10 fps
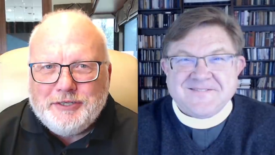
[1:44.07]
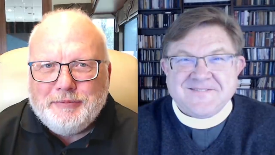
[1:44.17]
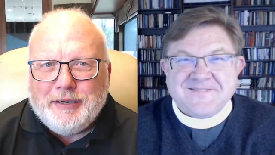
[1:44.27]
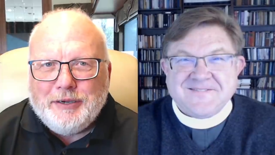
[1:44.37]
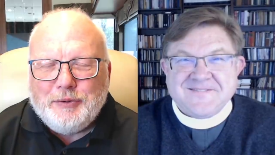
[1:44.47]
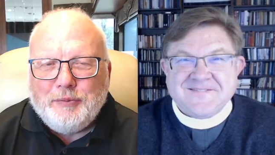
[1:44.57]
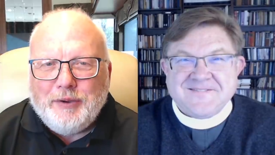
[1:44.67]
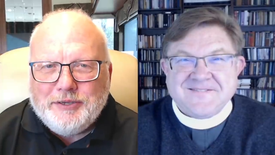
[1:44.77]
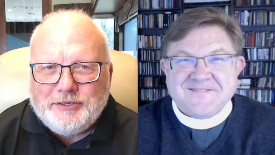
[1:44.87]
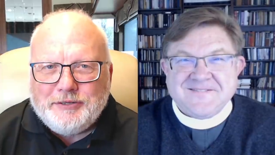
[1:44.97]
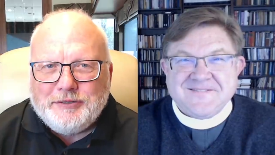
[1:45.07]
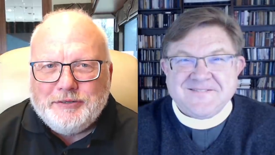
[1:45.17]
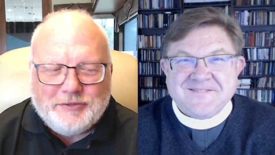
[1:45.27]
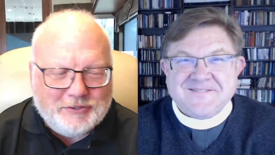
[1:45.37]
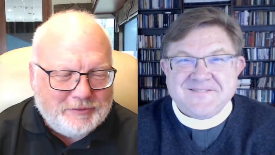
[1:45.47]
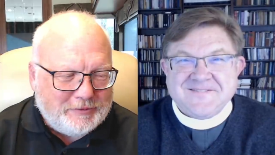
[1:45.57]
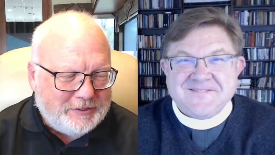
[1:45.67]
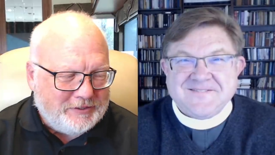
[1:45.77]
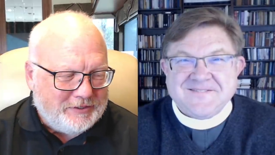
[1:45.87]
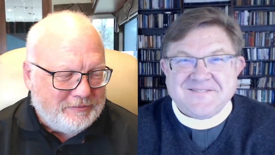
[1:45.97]
Speaker 1: about Western
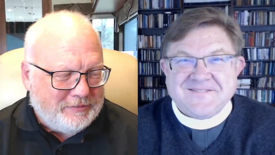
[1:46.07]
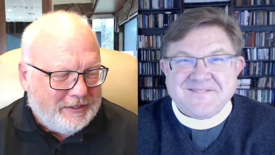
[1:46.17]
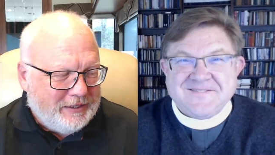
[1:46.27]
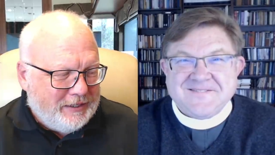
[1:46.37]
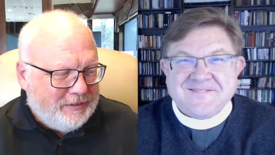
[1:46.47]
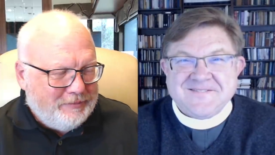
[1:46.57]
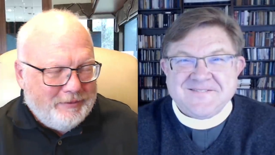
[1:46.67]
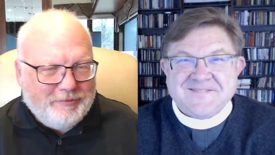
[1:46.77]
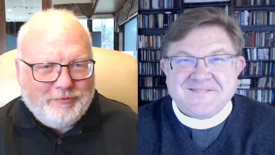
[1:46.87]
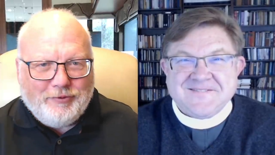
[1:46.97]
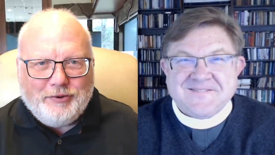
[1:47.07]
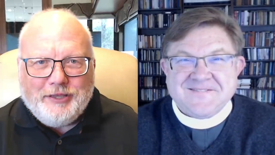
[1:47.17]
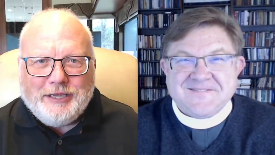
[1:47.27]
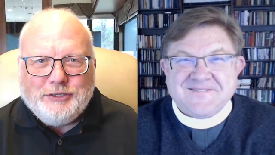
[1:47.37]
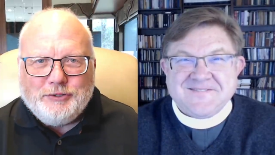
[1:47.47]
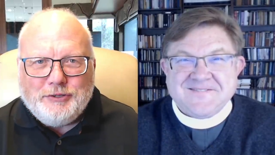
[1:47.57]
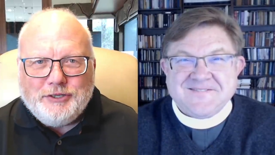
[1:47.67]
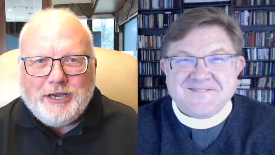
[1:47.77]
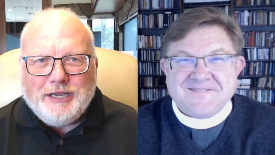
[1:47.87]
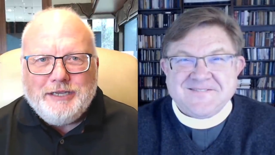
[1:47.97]
consumerism. But before that, George,
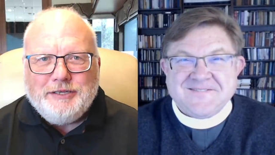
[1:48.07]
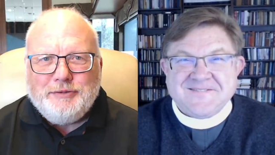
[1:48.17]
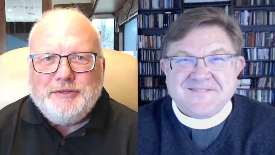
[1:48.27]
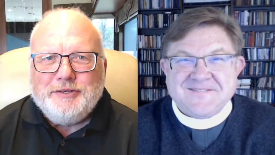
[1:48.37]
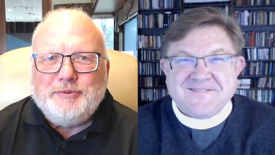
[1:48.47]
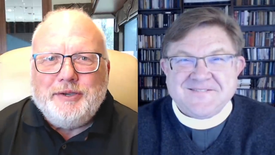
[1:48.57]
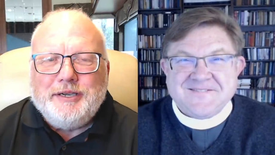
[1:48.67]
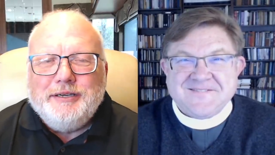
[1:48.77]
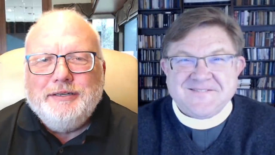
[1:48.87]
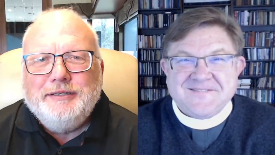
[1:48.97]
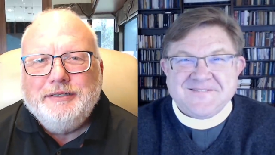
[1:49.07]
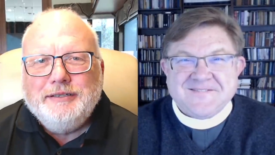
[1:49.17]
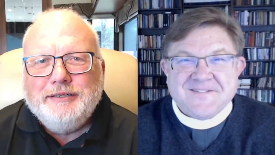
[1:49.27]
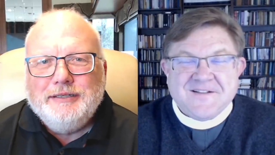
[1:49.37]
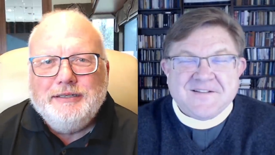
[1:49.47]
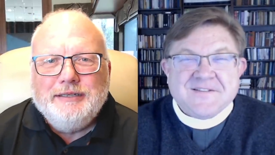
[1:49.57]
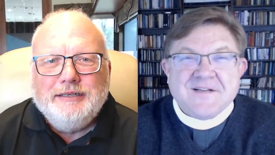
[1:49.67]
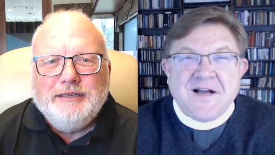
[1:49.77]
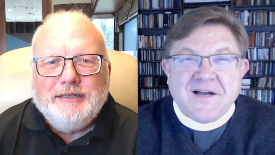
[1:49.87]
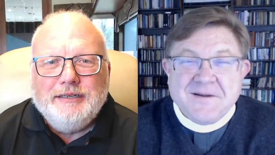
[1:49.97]
how are you doing this week?
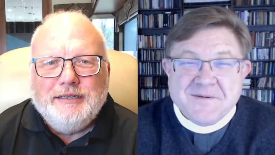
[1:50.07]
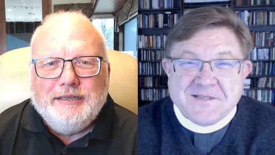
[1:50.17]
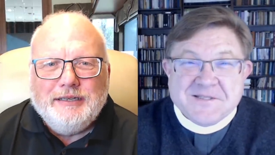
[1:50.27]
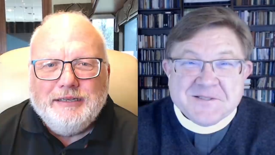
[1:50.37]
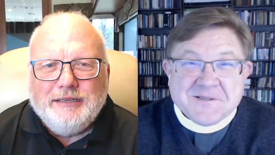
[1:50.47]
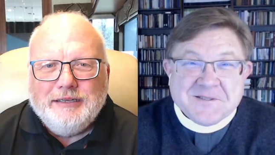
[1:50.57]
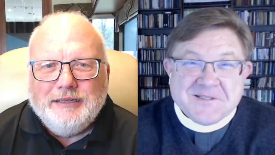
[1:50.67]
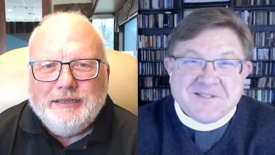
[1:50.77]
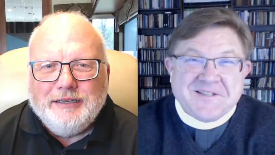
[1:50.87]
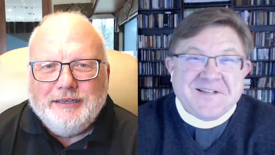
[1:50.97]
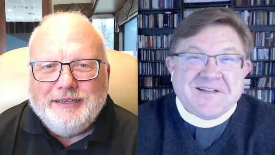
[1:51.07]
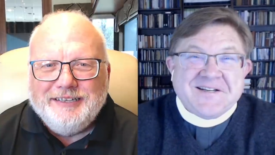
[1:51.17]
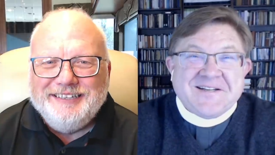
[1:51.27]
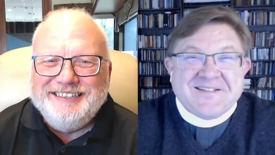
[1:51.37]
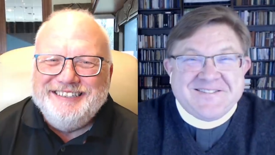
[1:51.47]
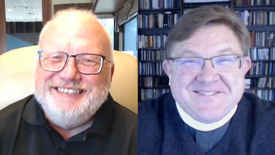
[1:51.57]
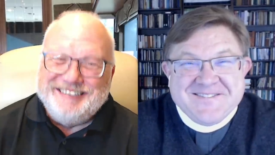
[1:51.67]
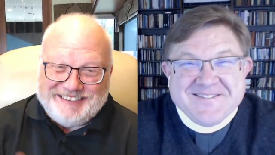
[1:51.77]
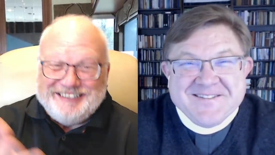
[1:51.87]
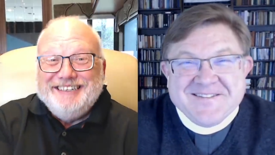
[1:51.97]
Speaker 2: I'm exhausted.
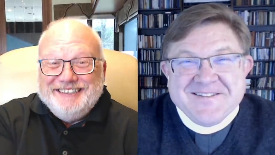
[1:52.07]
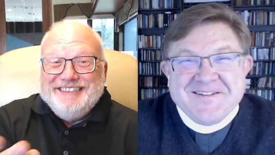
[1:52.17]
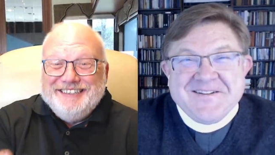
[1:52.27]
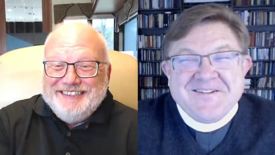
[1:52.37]
I've